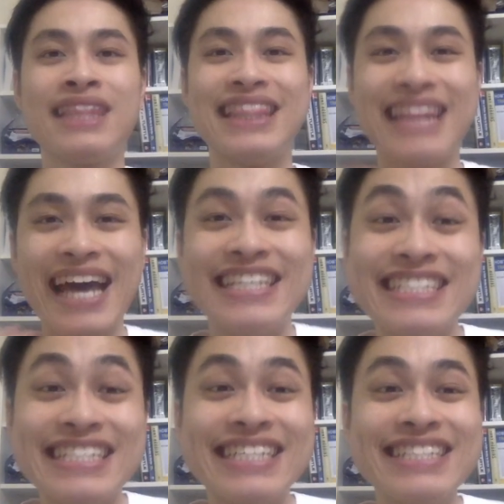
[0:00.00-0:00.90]
That
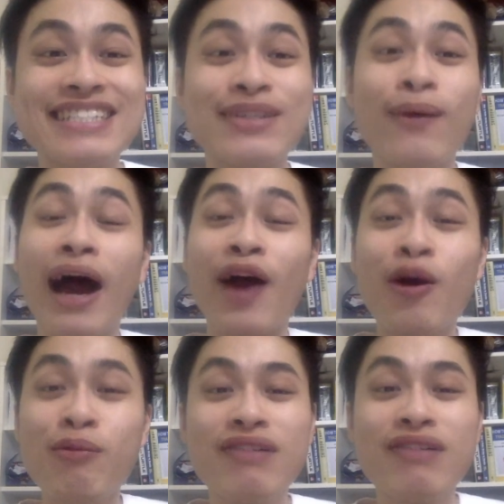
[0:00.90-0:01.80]
is it. So I
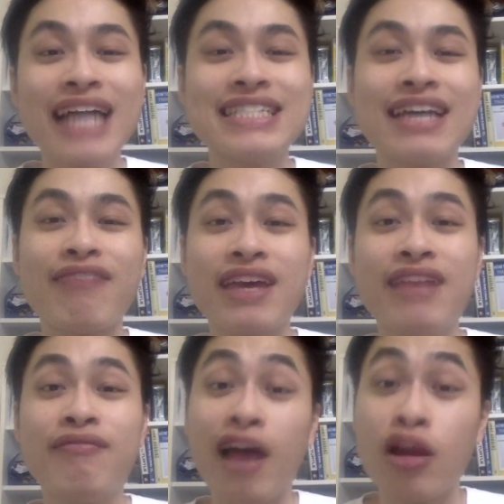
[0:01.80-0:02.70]
hope you guys have
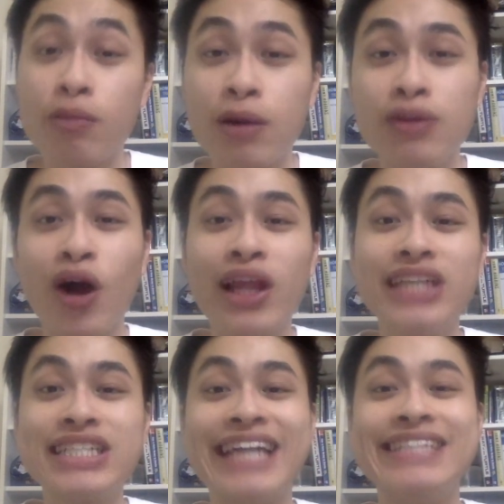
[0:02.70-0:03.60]
gained valuable
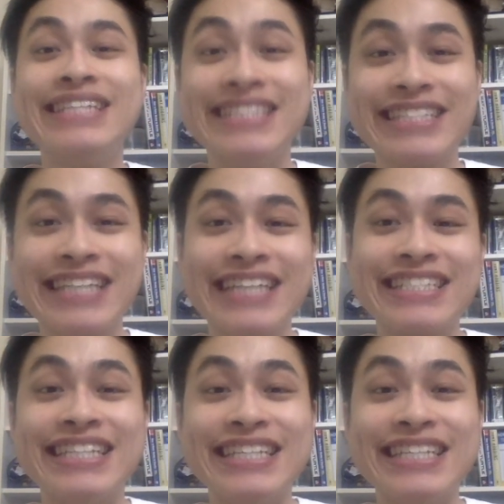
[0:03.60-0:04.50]
knowledge and insights
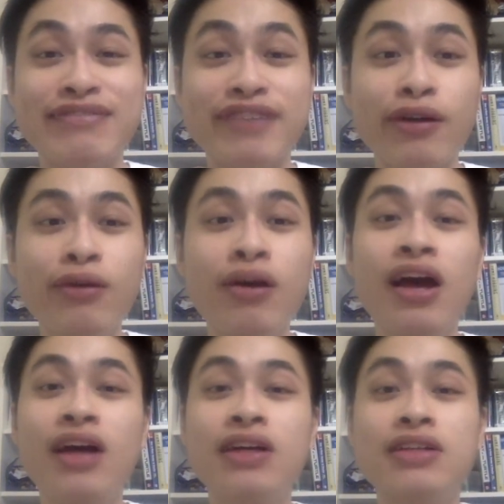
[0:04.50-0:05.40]
in this video.
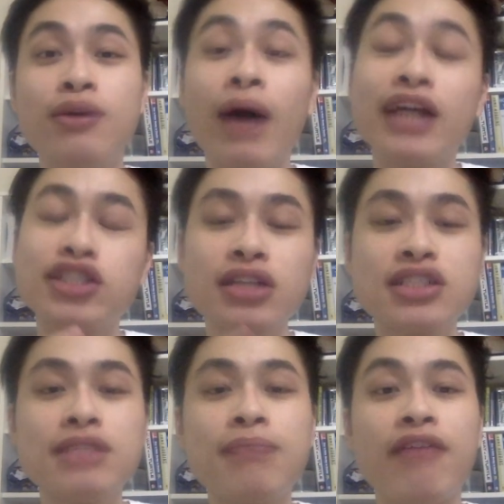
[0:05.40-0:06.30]
So I
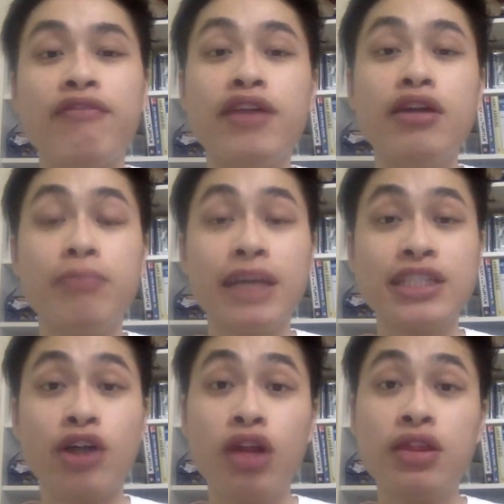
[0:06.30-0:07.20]
structure my video
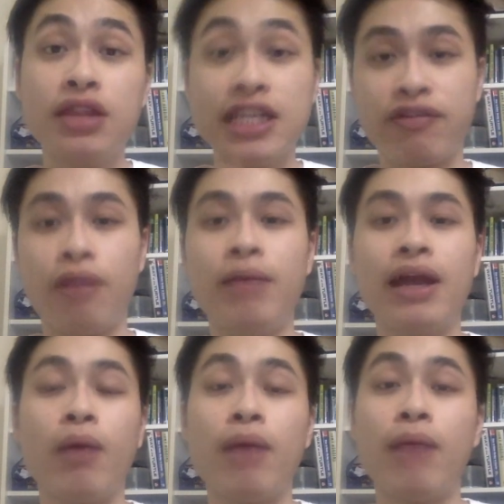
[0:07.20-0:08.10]
based on this
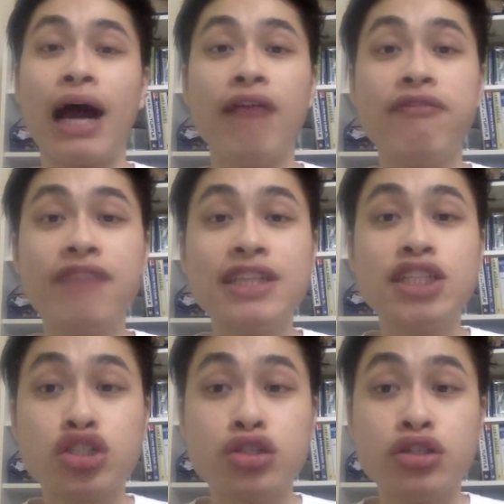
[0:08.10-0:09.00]
format, whereby I first
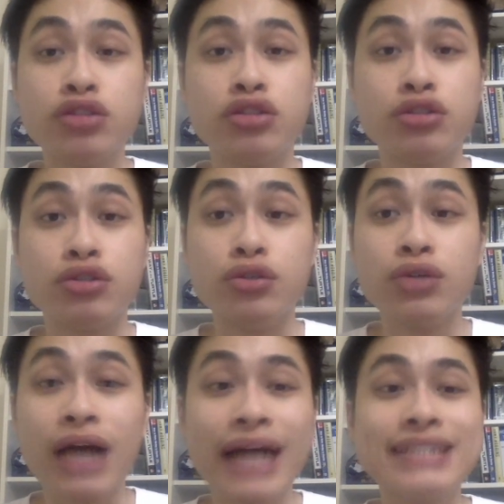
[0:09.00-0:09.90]
introduce to you
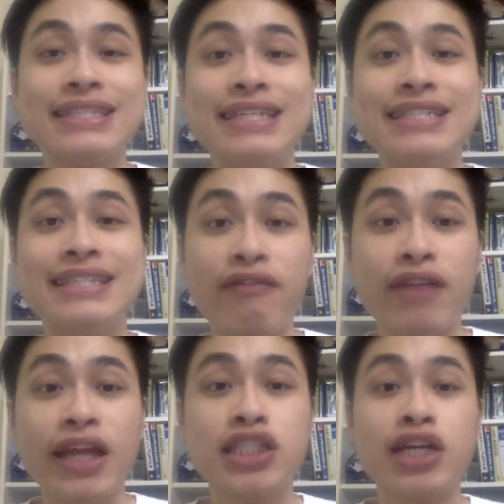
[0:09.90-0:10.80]
guys the
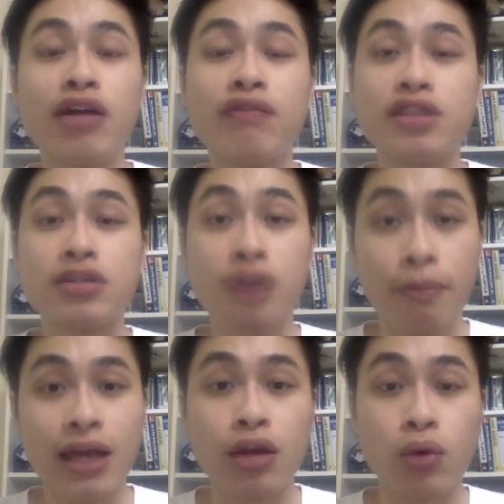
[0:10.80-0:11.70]
definition of the
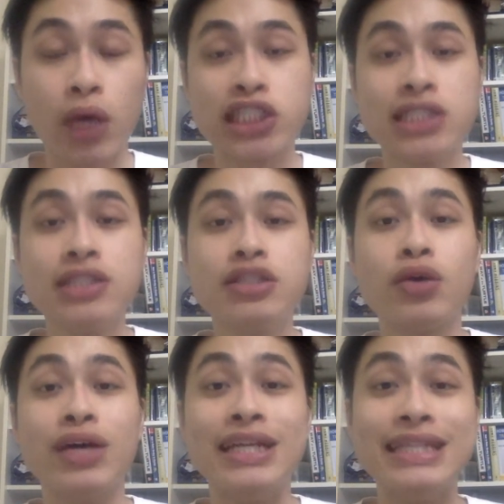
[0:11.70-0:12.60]
topic in question.
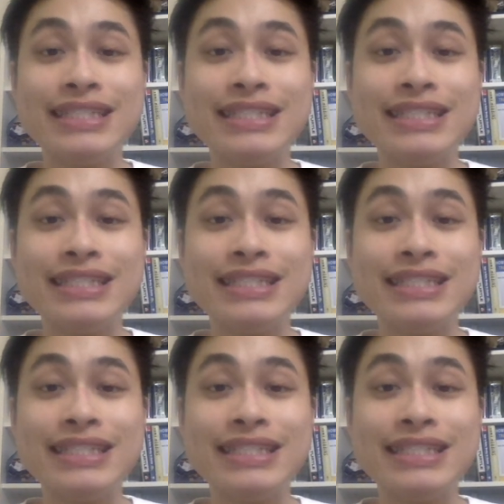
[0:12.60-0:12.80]
So in this